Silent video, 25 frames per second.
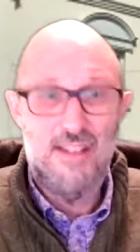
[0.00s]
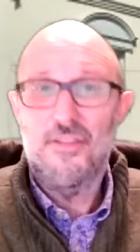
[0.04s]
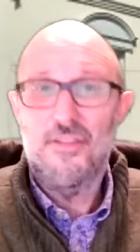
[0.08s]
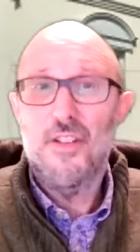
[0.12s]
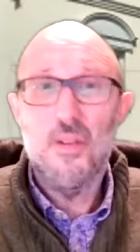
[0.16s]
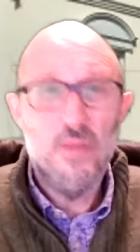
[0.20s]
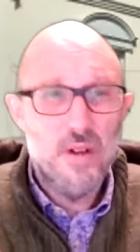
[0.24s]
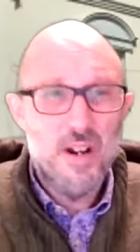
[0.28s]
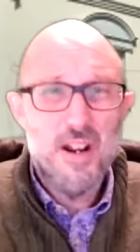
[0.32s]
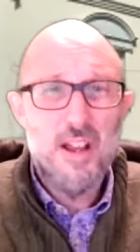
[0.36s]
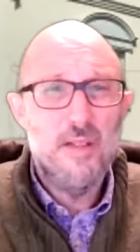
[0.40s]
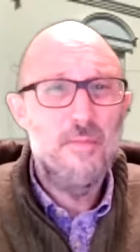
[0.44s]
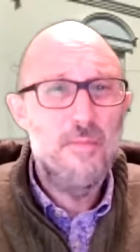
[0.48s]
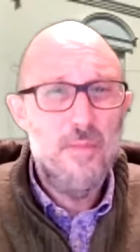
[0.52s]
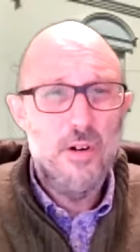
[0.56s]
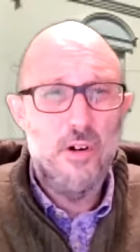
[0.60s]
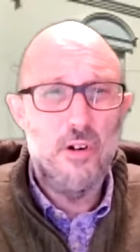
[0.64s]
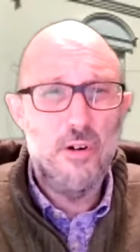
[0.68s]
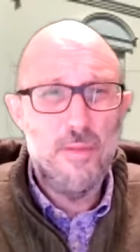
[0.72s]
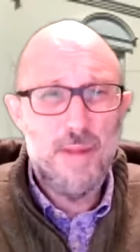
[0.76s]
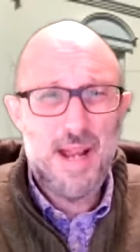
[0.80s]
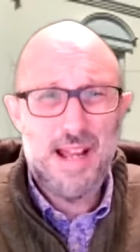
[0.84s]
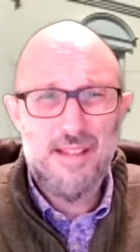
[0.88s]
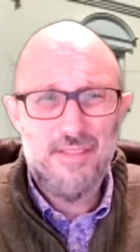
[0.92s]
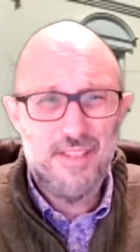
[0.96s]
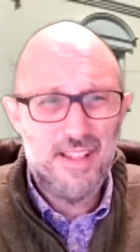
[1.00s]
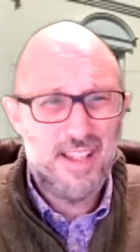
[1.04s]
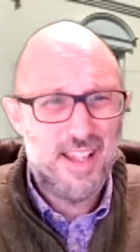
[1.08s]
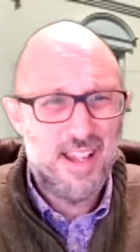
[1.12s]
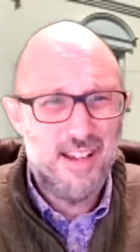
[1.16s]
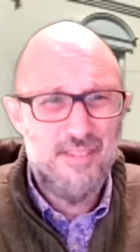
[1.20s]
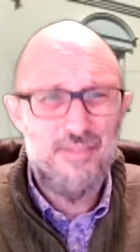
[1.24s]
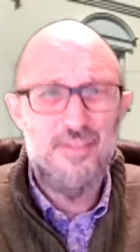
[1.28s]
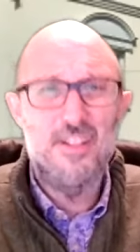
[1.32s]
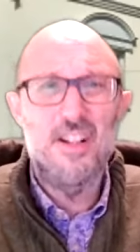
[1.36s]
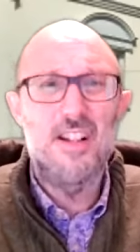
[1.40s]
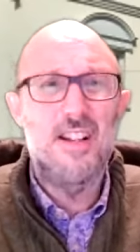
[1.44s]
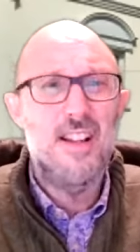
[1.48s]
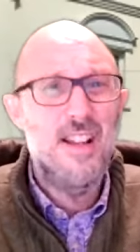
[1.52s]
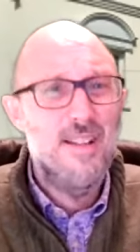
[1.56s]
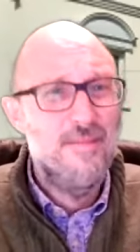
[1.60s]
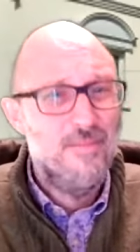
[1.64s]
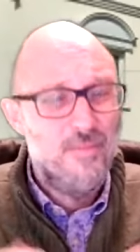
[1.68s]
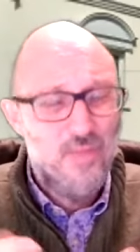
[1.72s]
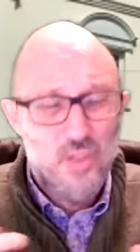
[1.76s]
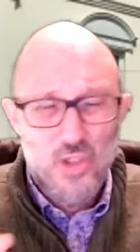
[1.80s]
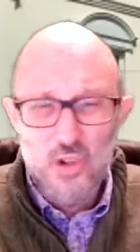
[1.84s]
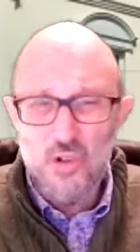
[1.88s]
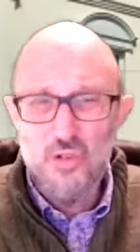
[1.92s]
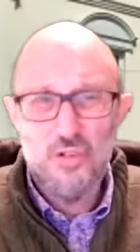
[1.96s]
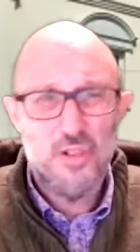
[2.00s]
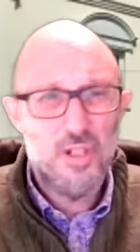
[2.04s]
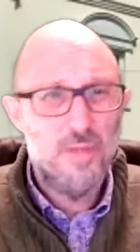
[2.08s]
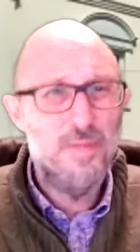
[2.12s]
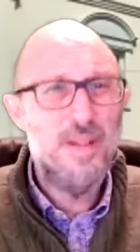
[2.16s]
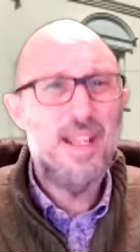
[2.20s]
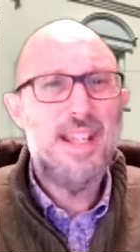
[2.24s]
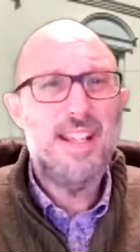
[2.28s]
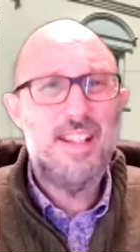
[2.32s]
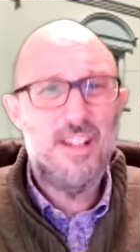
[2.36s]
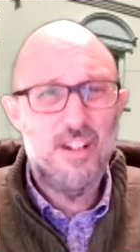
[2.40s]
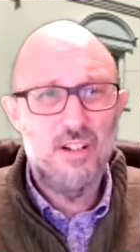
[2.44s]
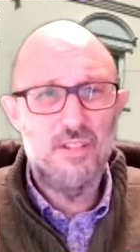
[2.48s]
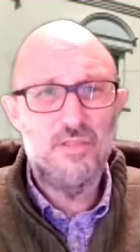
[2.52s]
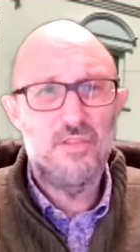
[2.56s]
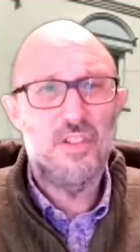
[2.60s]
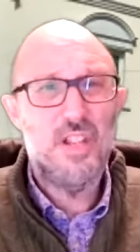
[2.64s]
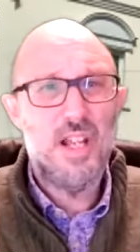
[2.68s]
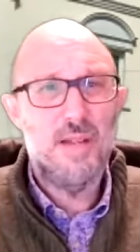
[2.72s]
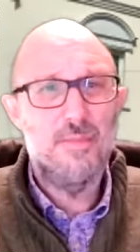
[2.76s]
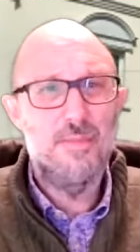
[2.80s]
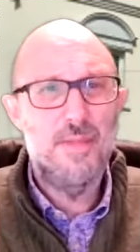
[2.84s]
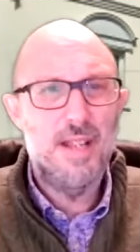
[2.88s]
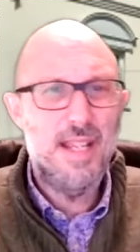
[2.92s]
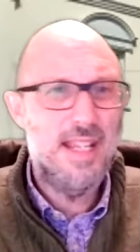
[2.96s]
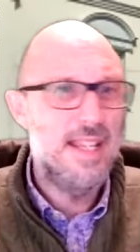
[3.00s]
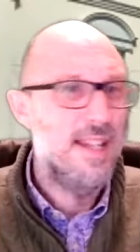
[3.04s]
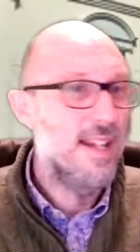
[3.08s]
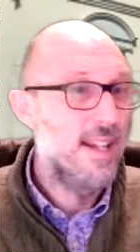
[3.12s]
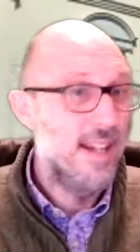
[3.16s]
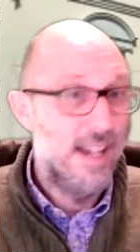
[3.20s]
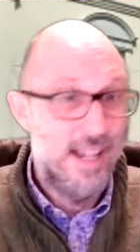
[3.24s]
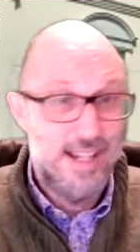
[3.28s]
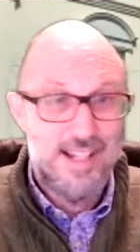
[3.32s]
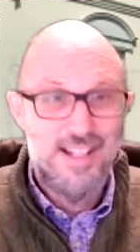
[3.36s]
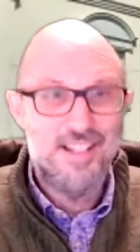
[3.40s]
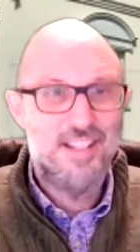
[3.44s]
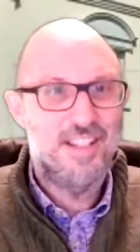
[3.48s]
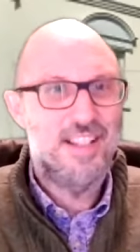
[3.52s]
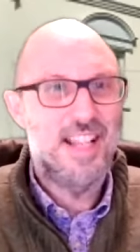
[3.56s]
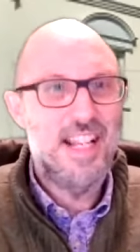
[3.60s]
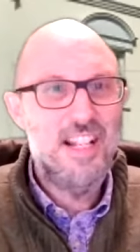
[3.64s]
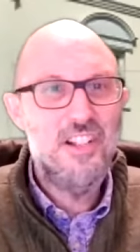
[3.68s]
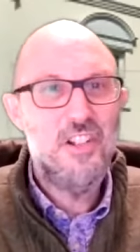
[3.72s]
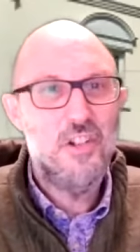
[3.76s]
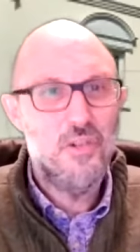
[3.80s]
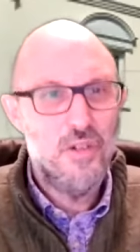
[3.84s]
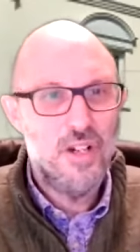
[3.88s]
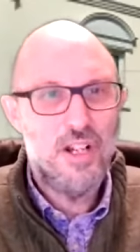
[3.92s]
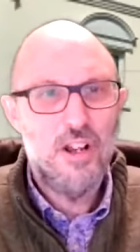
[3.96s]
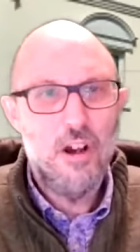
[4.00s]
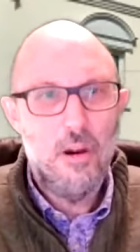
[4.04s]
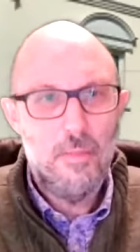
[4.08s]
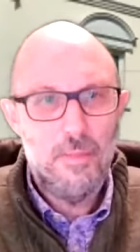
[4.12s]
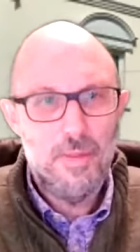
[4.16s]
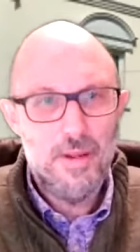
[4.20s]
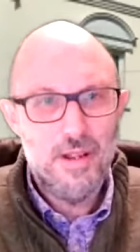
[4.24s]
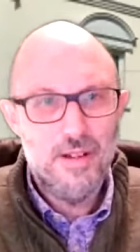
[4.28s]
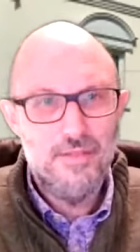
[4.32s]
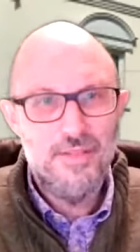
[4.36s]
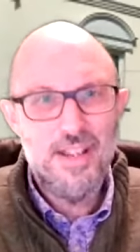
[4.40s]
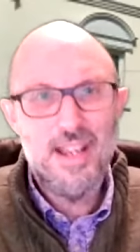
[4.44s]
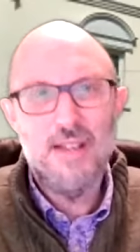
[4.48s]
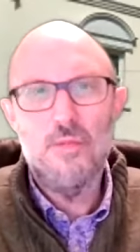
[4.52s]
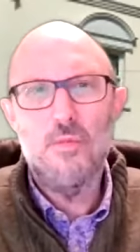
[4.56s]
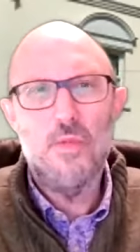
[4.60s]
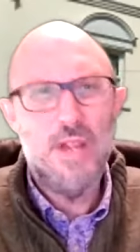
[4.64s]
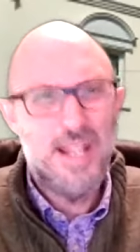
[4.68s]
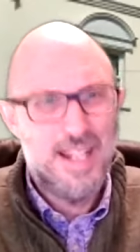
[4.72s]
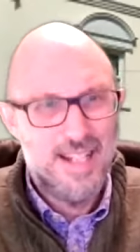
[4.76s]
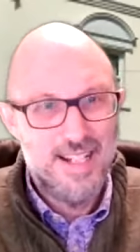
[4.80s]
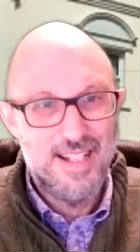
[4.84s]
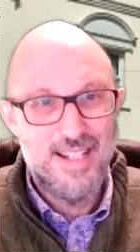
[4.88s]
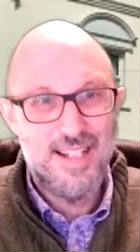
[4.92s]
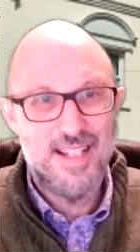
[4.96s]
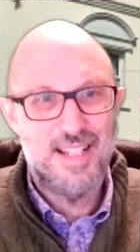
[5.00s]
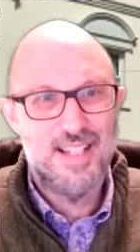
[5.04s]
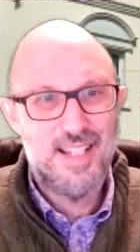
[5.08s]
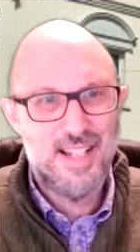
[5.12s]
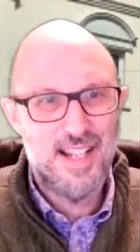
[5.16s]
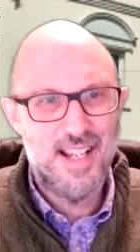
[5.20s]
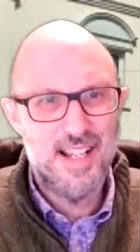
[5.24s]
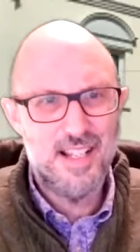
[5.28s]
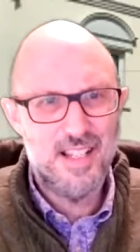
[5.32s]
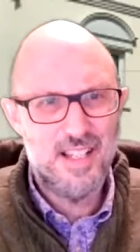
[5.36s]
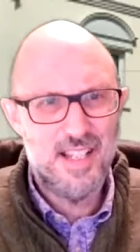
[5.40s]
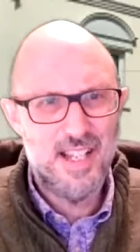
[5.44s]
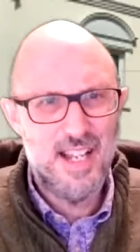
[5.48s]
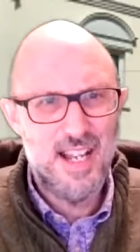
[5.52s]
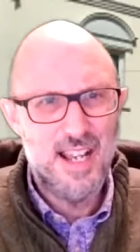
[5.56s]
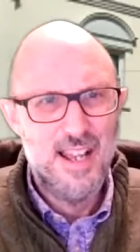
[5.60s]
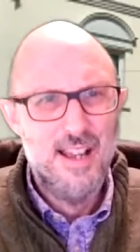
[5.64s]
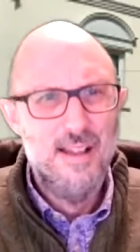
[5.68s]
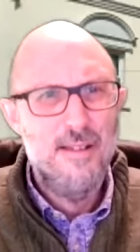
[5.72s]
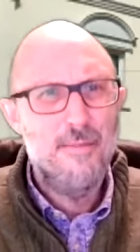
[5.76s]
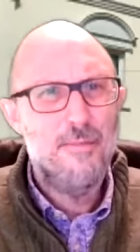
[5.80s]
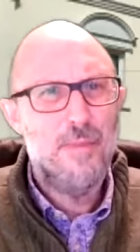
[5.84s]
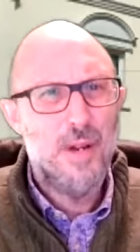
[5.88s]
If you want to know more about the covenant, talk to me, contact me. I can send you a copy of it. We can discuss it.